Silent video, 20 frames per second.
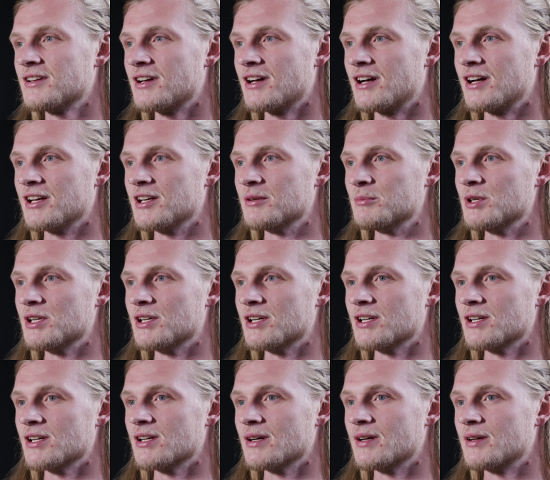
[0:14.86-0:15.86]
I am
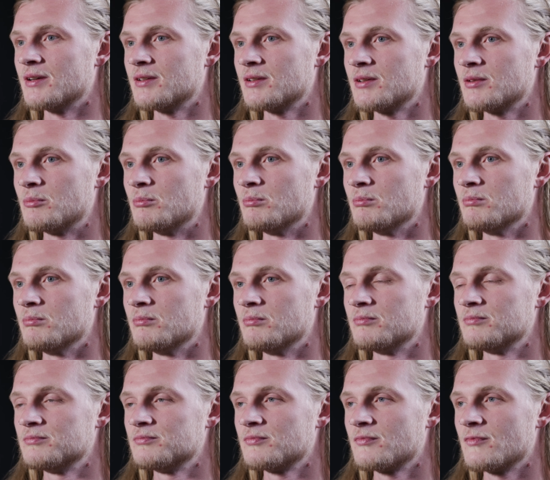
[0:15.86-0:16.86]
a
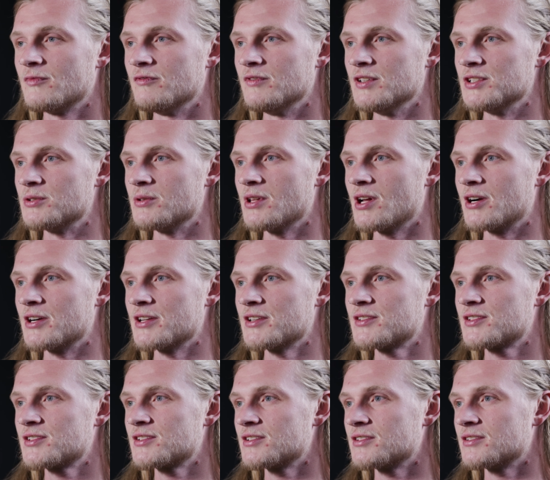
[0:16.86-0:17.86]
visual
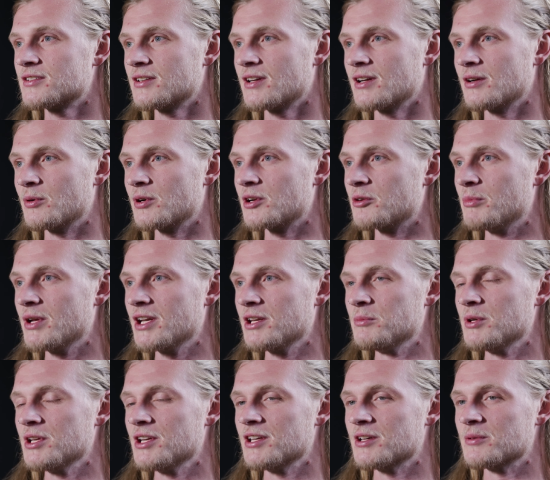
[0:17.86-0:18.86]
artist. I work in many
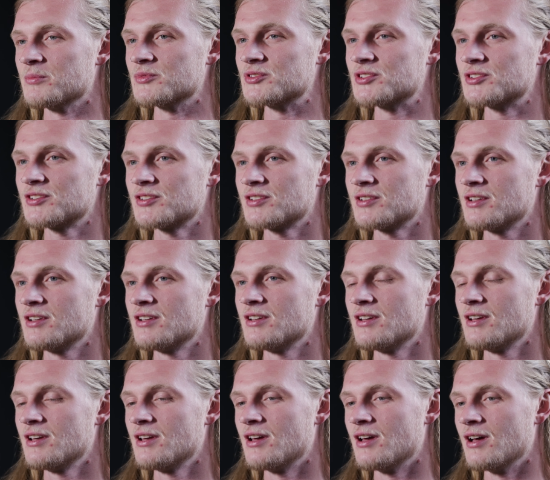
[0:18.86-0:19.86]
mediums.
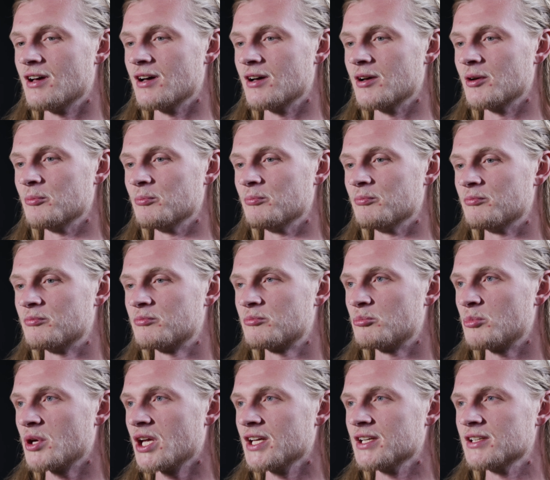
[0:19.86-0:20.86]
Um,
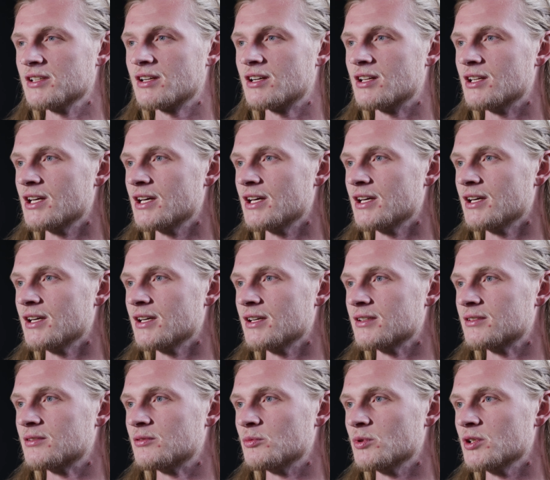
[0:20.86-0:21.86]
paint,
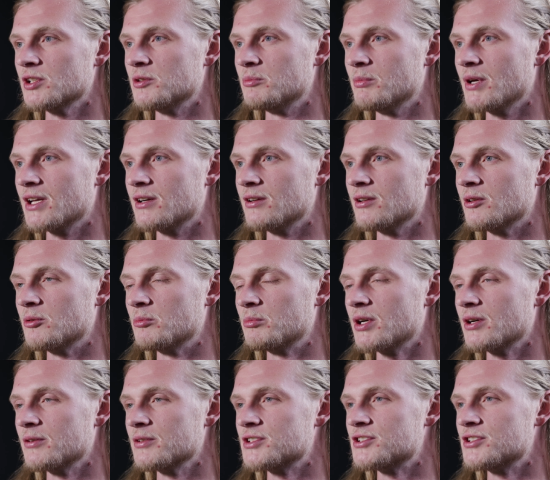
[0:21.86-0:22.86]
clay, wood, metal,
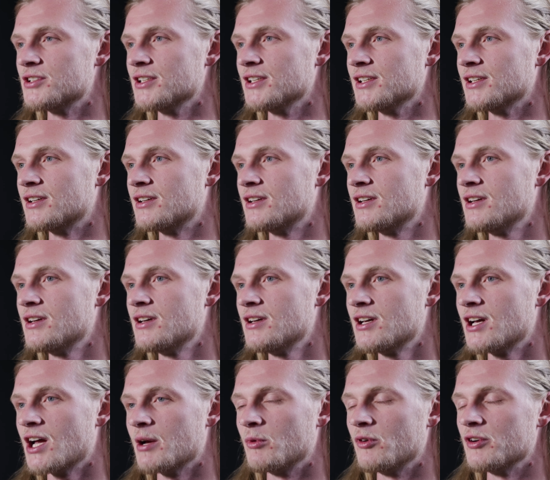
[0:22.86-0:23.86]
poetry.
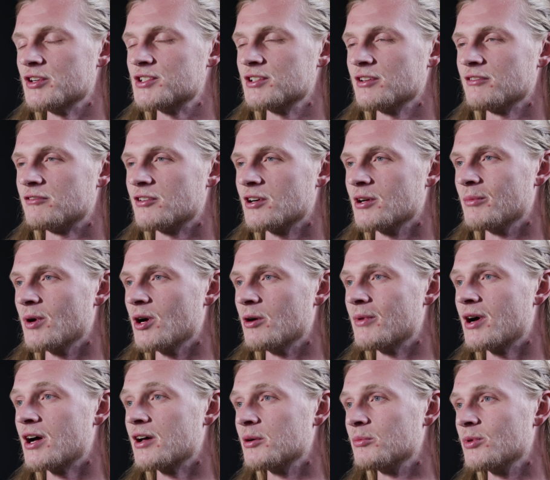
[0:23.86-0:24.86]
I'm originally from
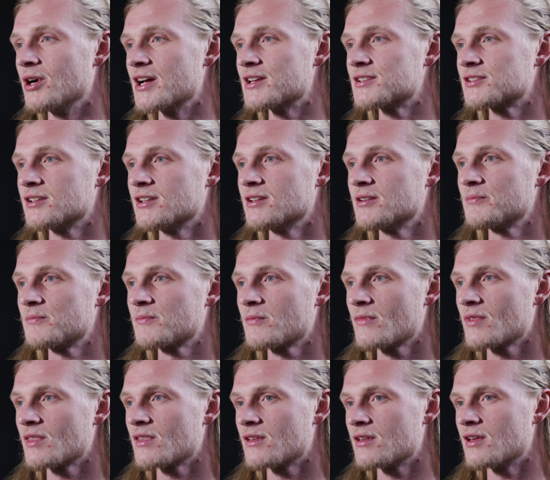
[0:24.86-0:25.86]
Omaha, Nebraska.
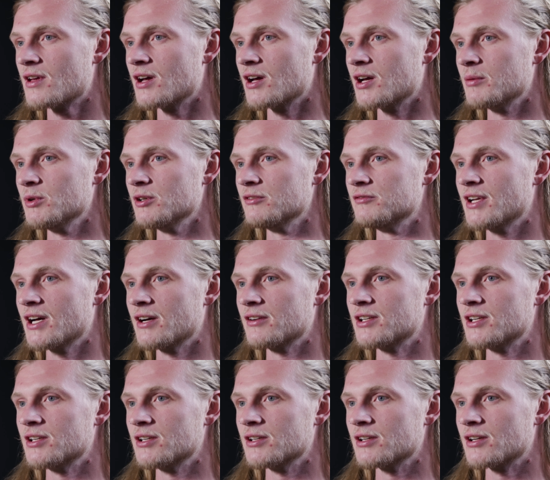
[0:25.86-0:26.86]
I moved out
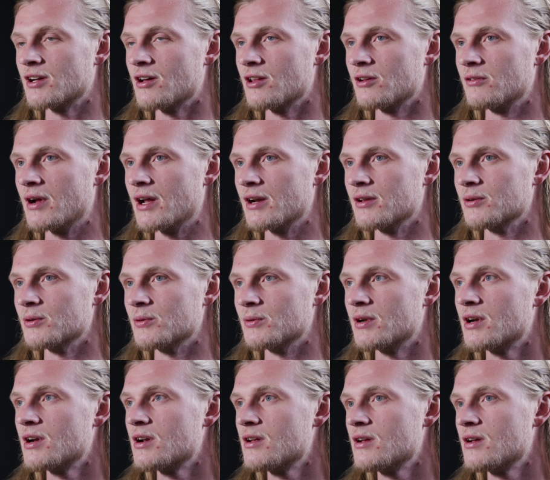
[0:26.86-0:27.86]
here to Colorado
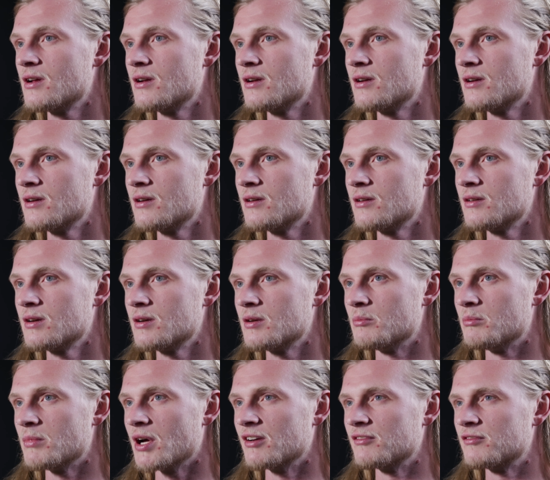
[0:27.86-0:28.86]

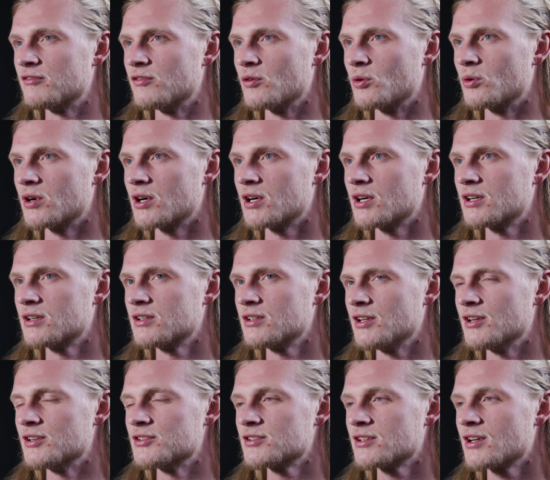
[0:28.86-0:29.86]
about four
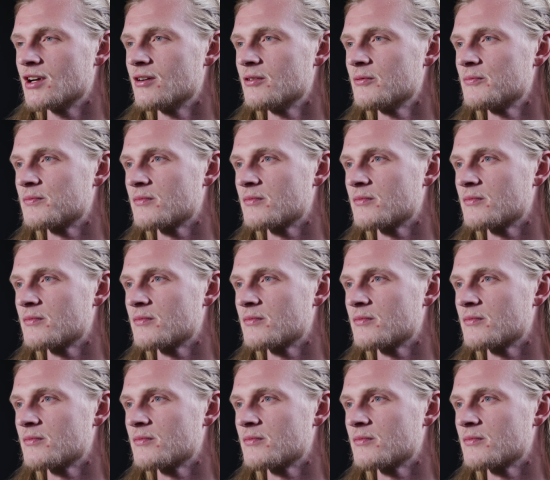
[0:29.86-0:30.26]
years ago.